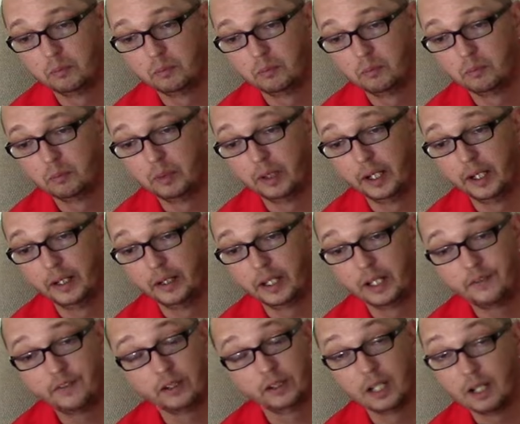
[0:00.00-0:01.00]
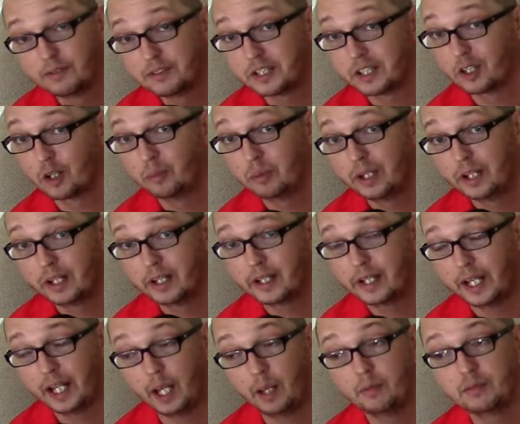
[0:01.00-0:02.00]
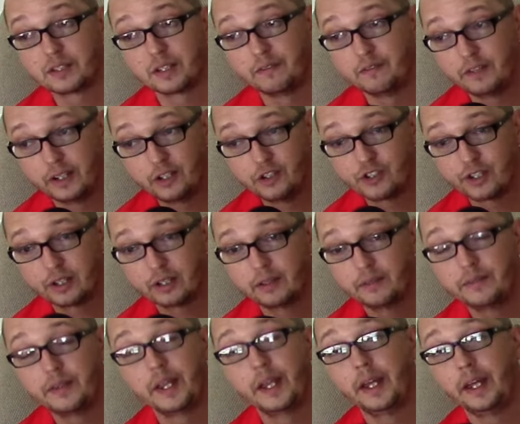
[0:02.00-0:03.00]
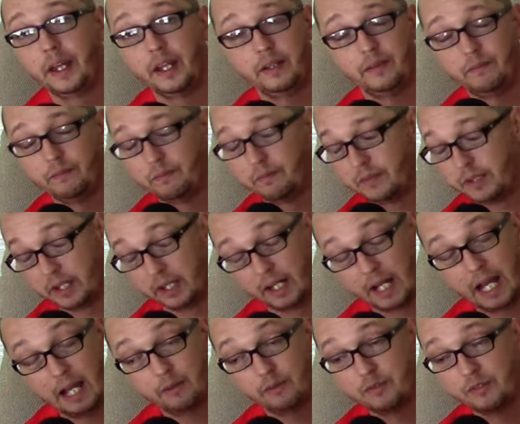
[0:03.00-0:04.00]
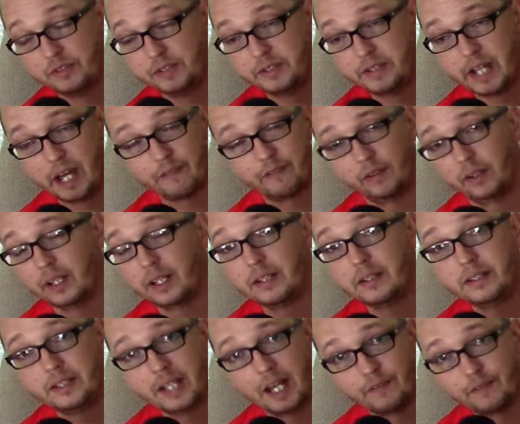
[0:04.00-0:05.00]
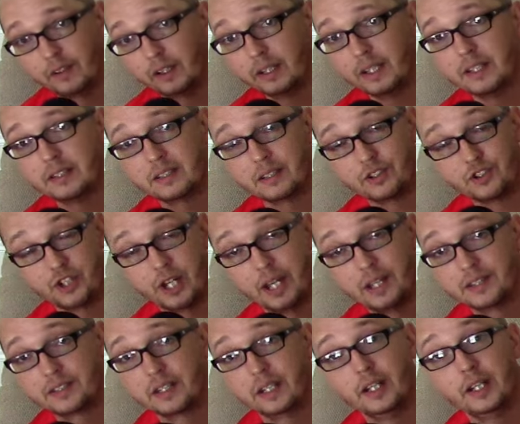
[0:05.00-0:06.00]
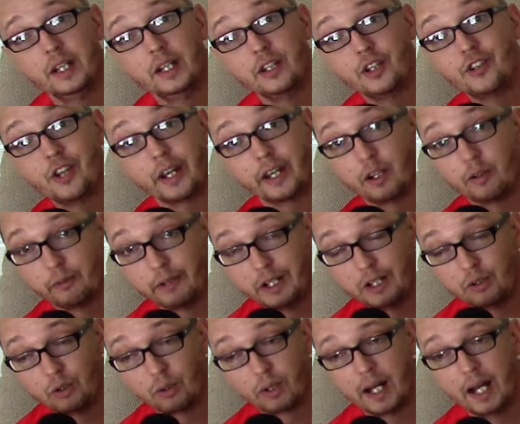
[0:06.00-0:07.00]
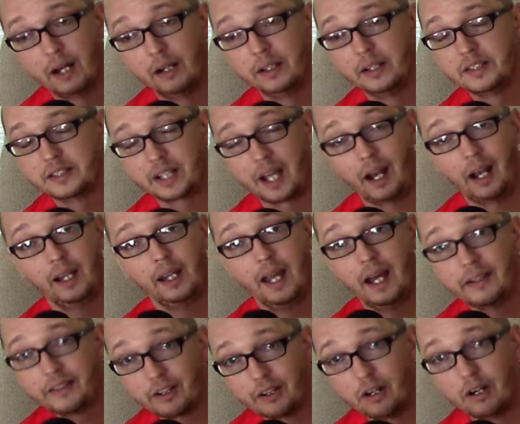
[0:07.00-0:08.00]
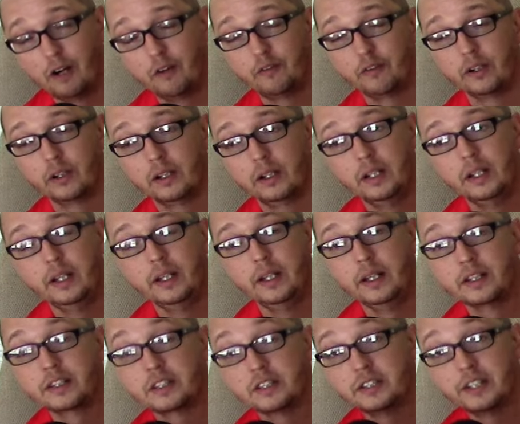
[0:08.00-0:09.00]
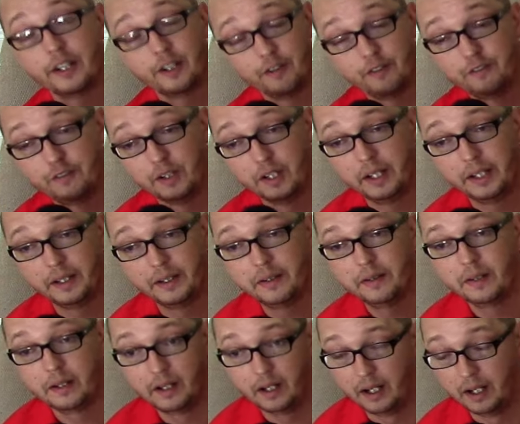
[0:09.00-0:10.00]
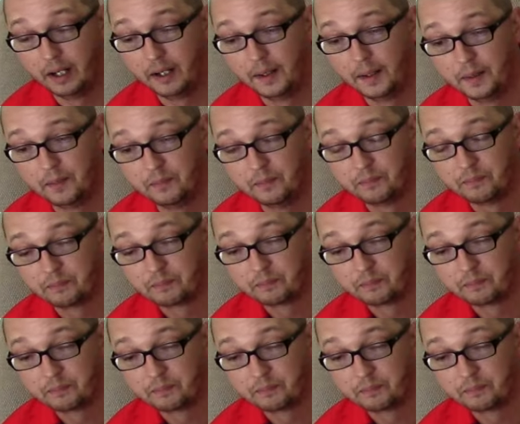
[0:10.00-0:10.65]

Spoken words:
But if you love single player games, adventure, then I definitely suggest checking ReCore out. It's got a lot to offer. It's a ton of fun. And